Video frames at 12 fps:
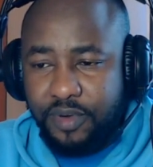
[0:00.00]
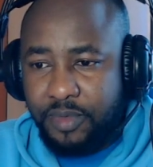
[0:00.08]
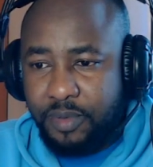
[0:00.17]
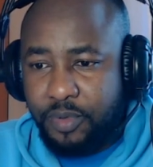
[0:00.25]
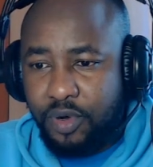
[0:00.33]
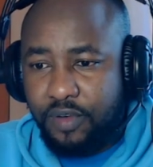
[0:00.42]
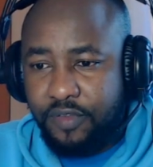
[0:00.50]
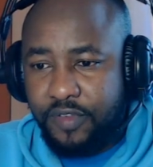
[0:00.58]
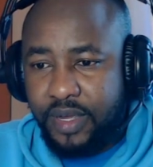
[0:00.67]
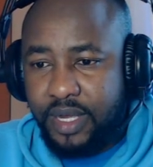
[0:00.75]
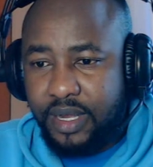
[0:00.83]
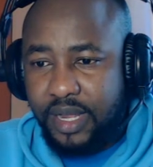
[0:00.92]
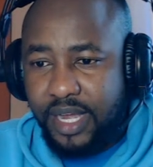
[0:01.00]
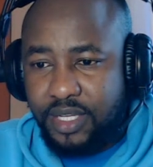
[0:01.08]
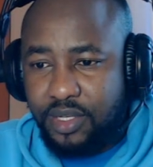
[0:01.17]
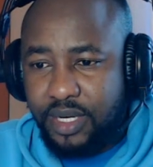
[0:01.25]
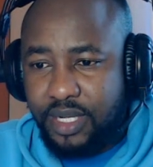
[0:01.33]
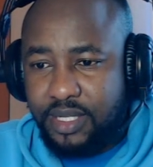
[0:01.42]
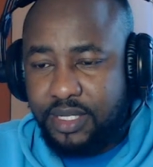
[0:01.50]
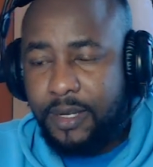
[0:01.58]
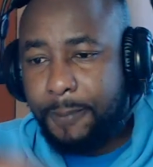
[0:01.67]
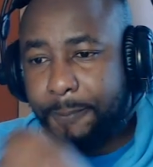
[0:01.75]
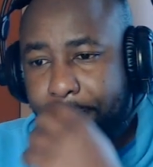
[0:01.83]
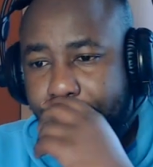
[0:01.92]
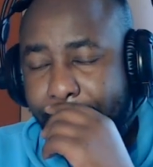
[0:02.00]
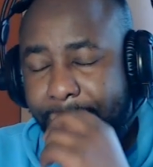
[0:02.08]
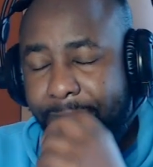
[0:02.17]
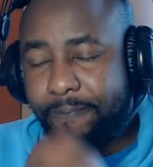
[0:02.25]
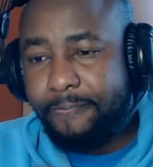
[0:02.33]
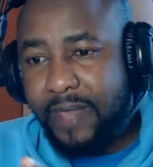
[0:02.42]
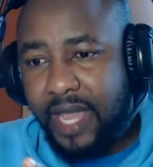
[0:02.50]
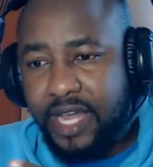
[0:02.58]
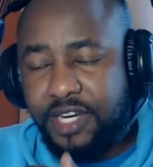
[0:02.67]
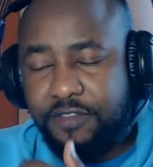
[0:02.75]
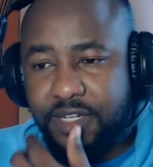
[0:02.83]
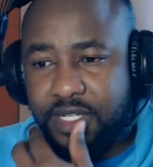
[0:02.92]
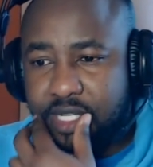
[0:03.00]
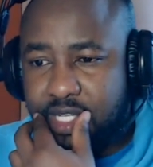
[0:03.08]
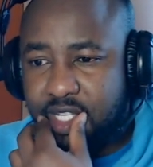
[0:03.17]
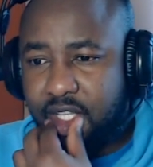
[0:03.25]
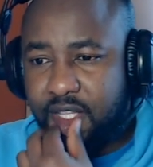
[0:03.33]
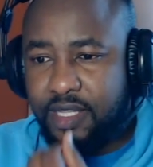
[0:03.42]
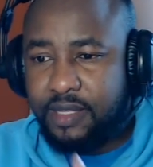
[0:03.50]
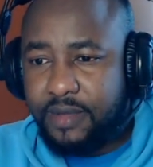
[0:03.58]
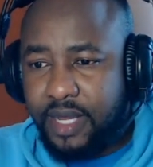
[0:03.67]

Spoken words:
book of Exodus 8 verse 16,